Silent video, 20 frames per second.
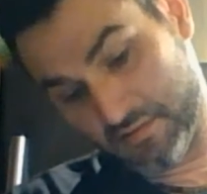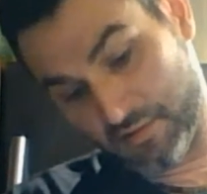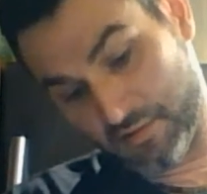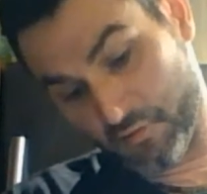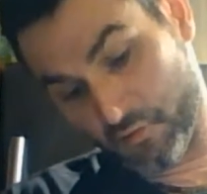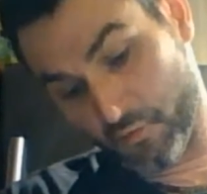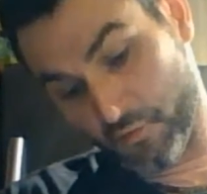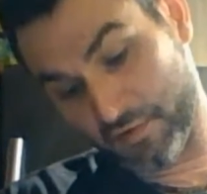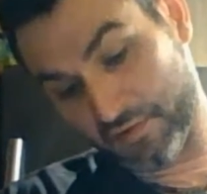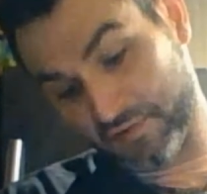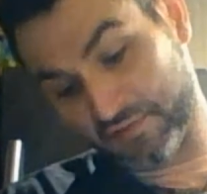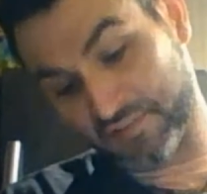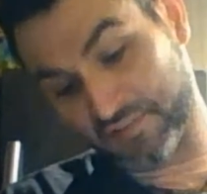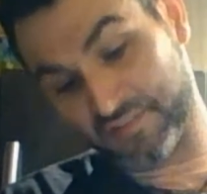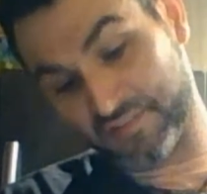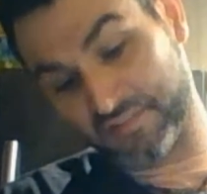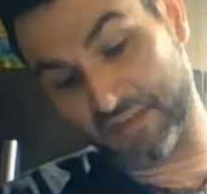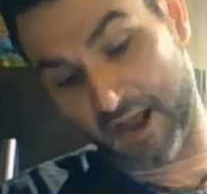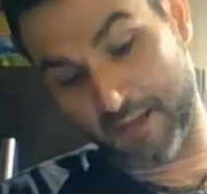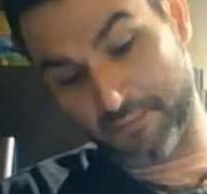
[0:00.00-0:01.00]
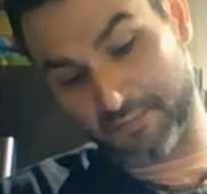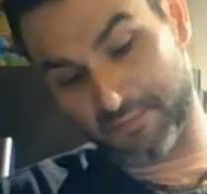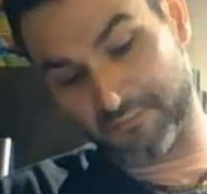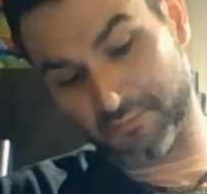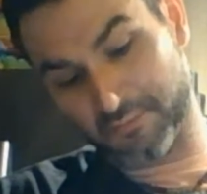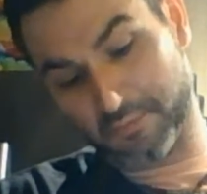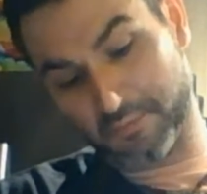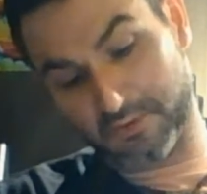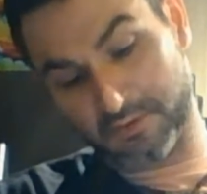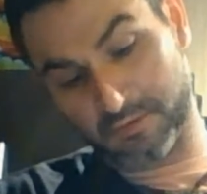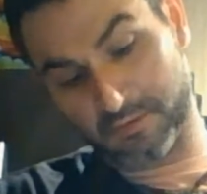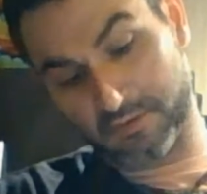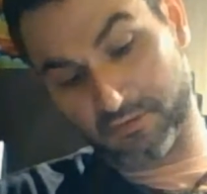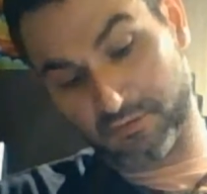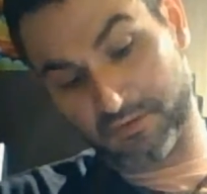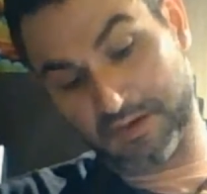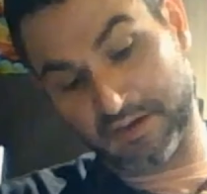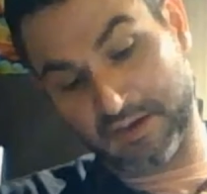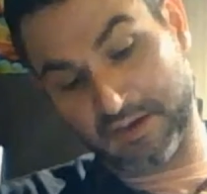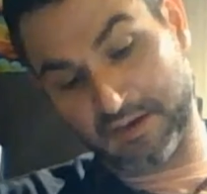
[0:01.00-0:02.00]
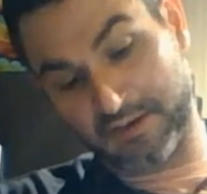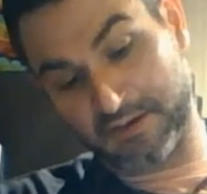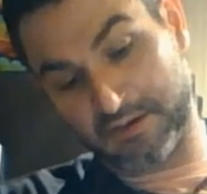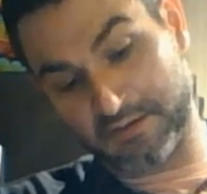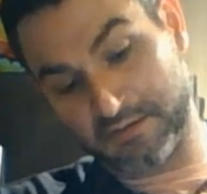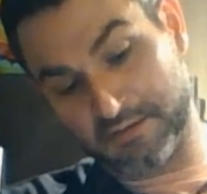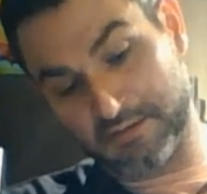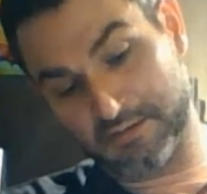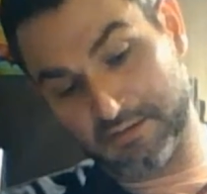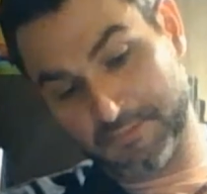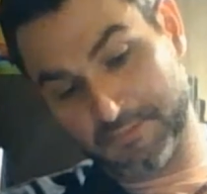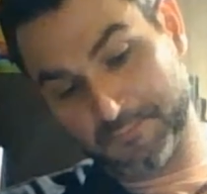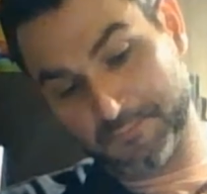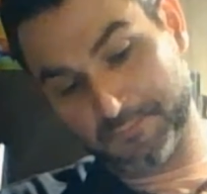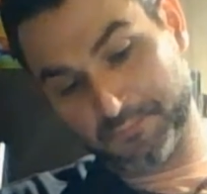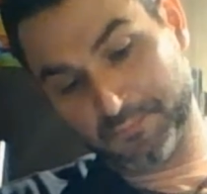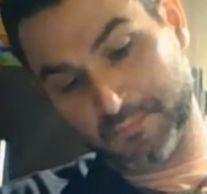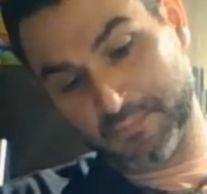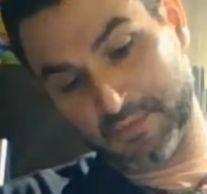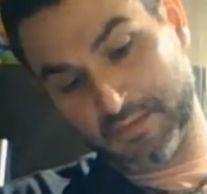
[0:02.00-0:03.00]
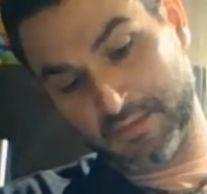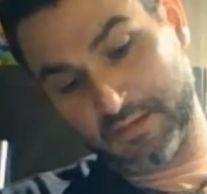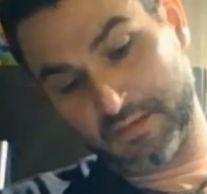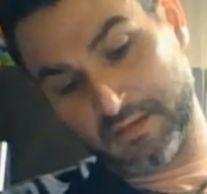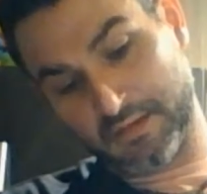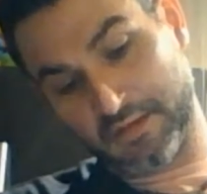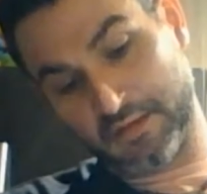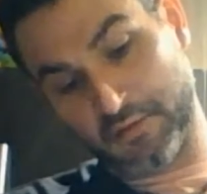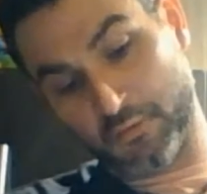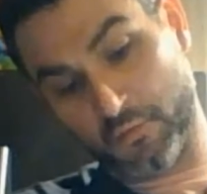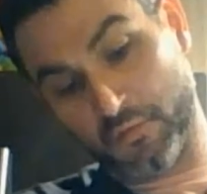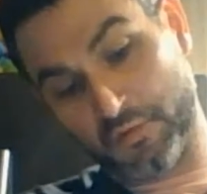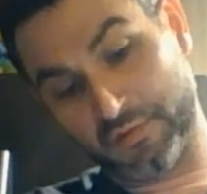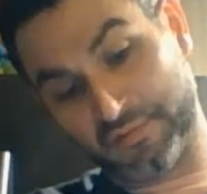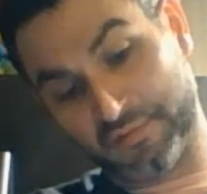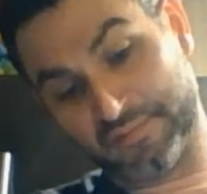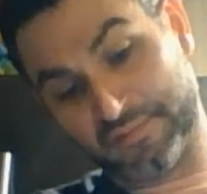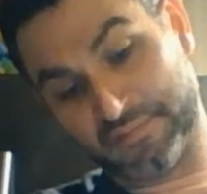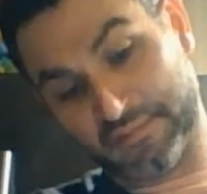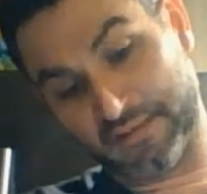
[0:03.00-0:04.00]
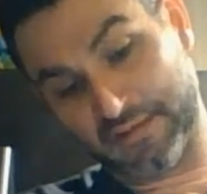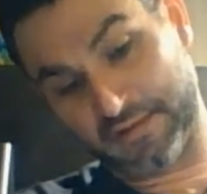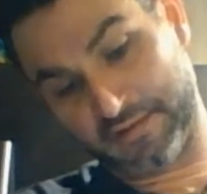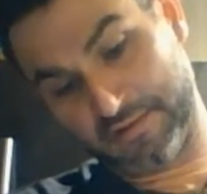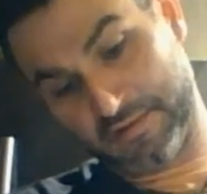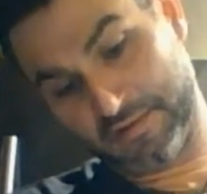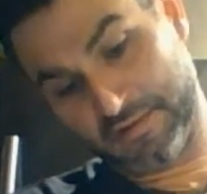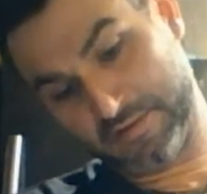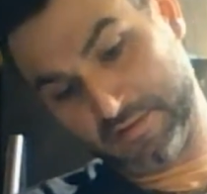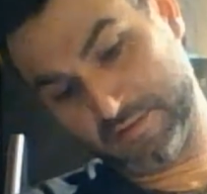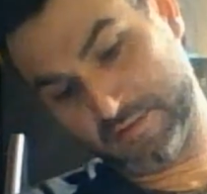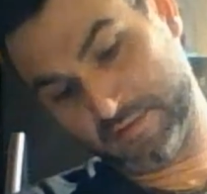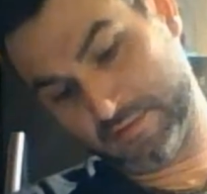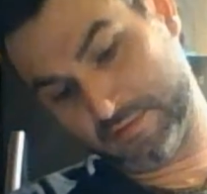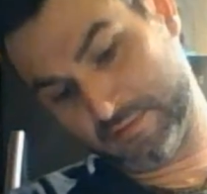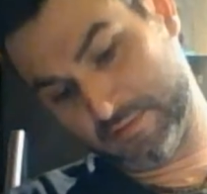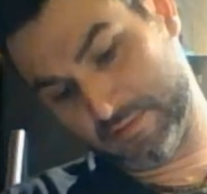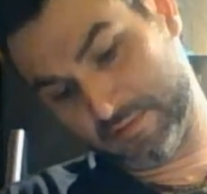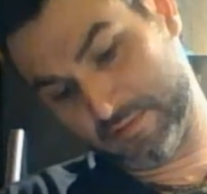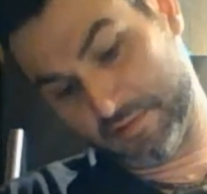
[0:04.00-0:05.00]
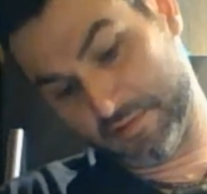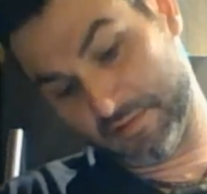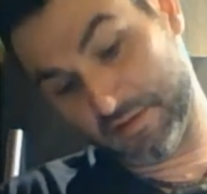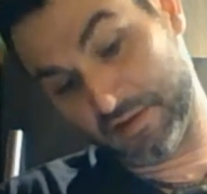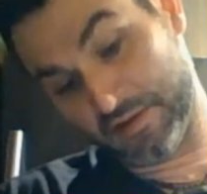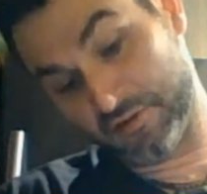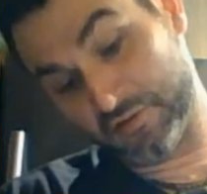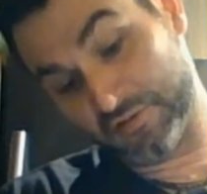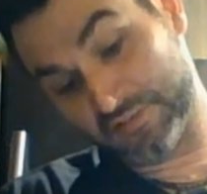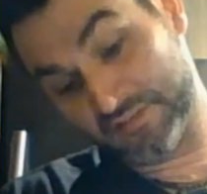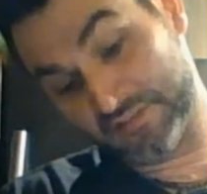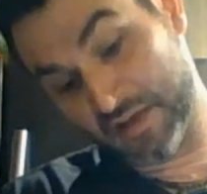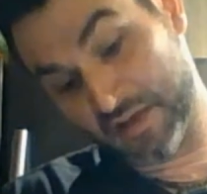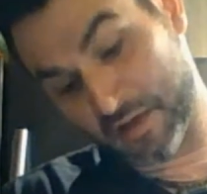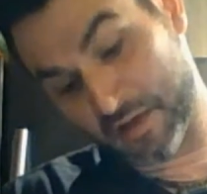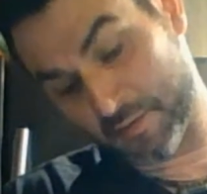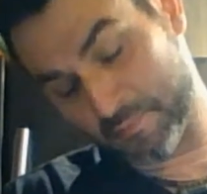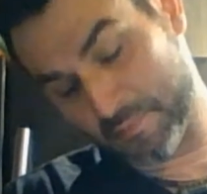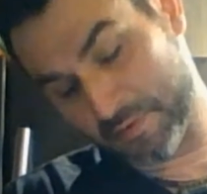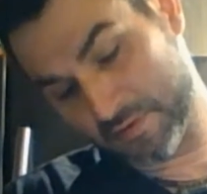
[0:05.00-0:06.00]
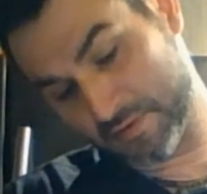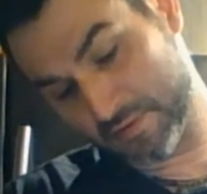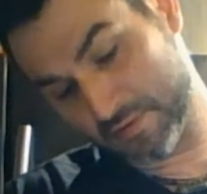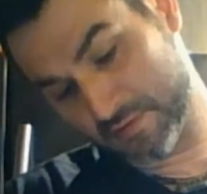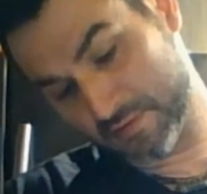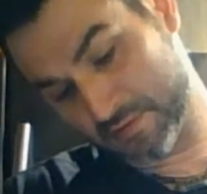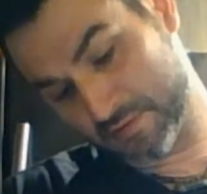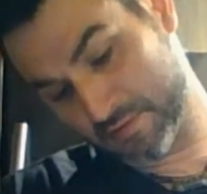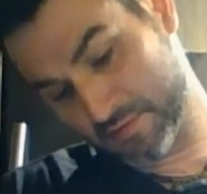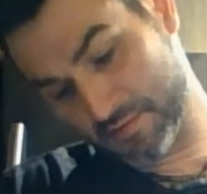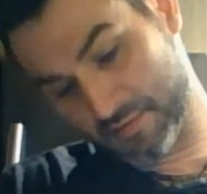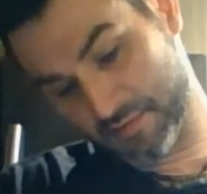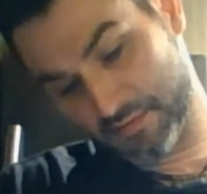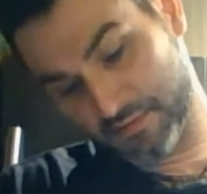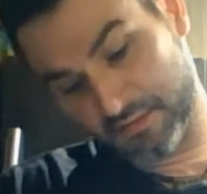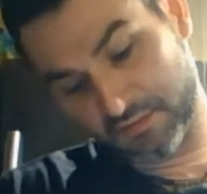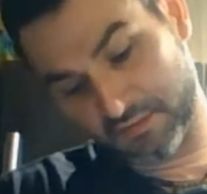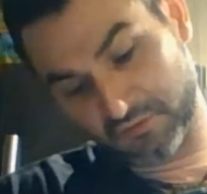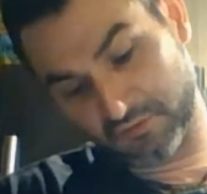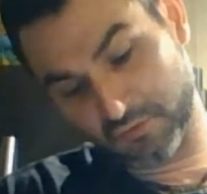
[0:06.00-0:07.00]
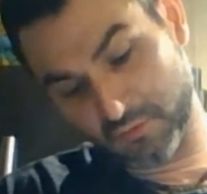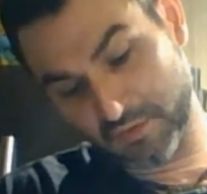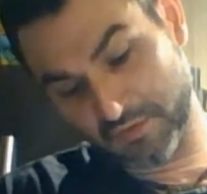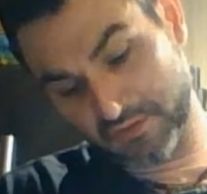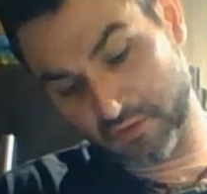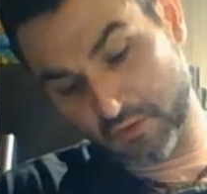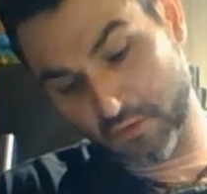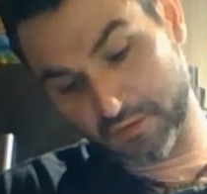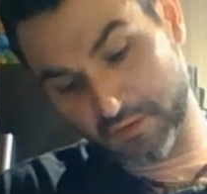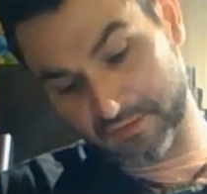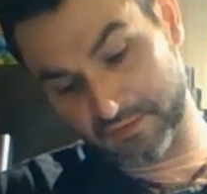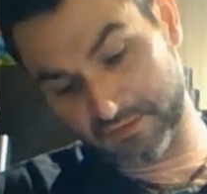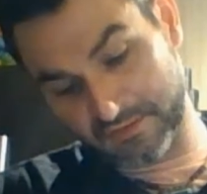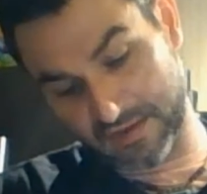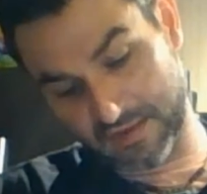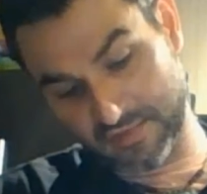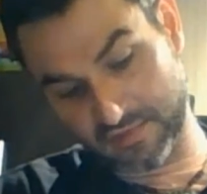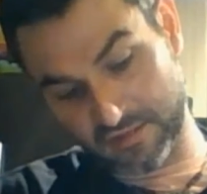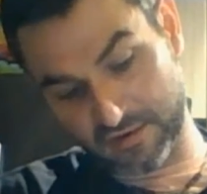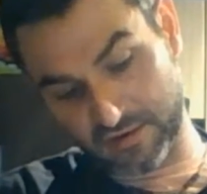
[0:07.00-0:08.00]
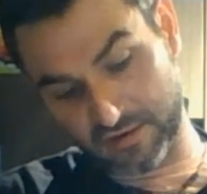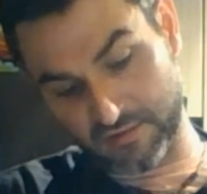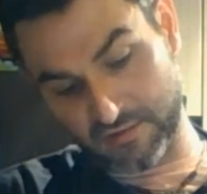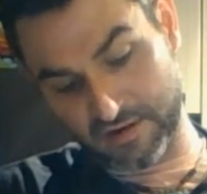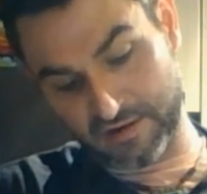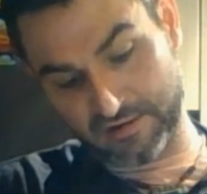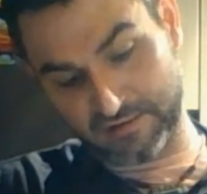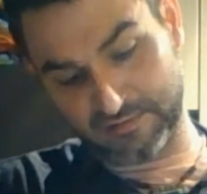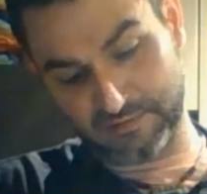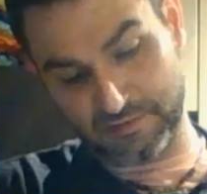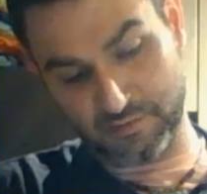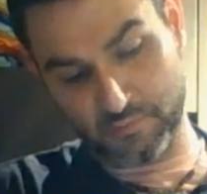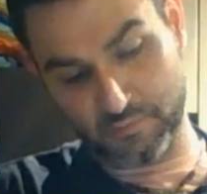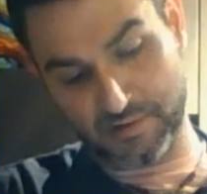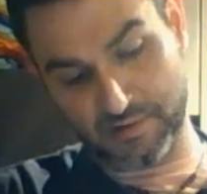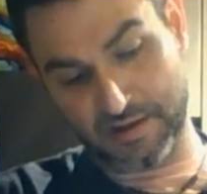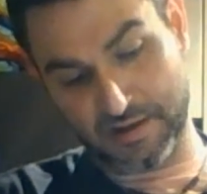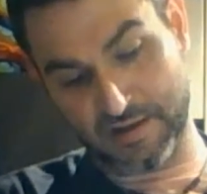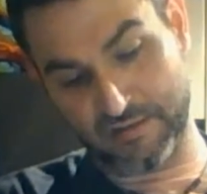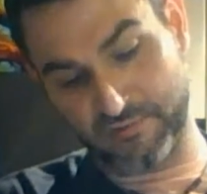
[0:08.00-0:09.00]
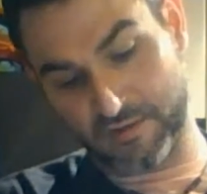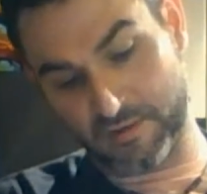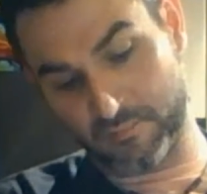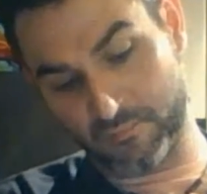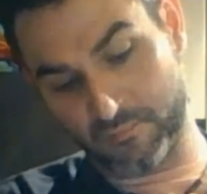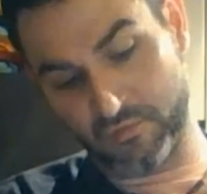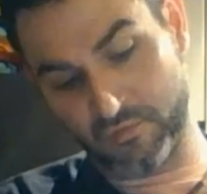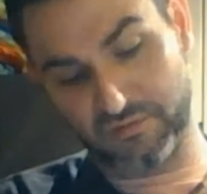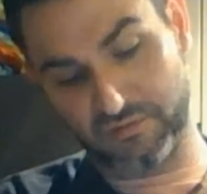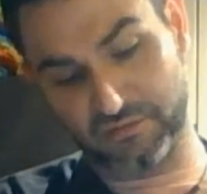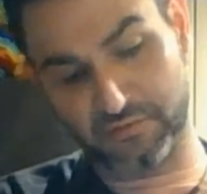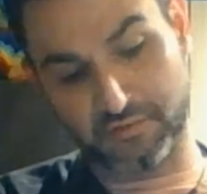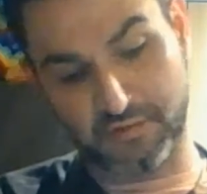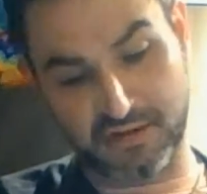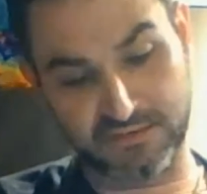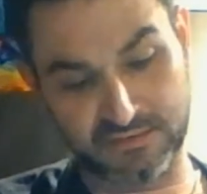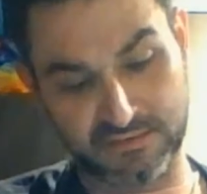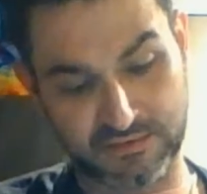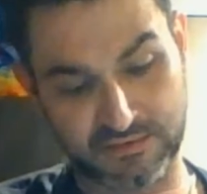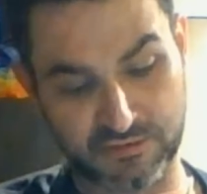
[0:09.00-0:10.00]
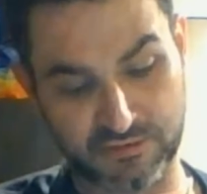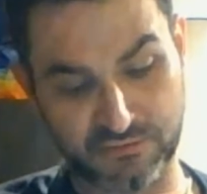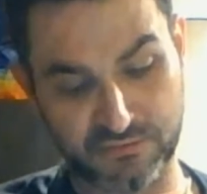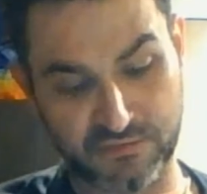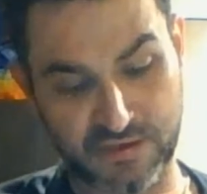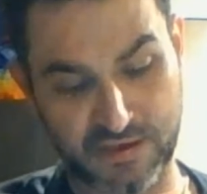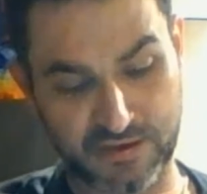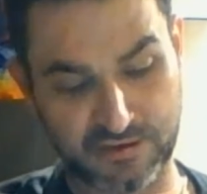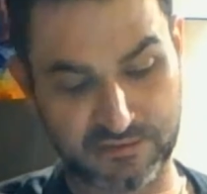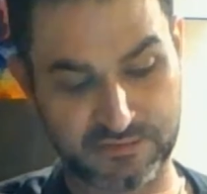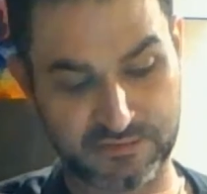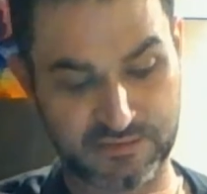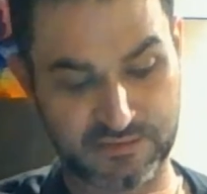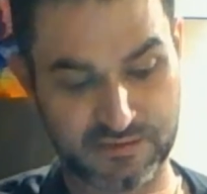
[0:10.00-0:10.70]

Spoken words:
oils and stop them from creating an oil slick in your tub. Because you want the oils in there, right? So you want to have that moisturizing effect.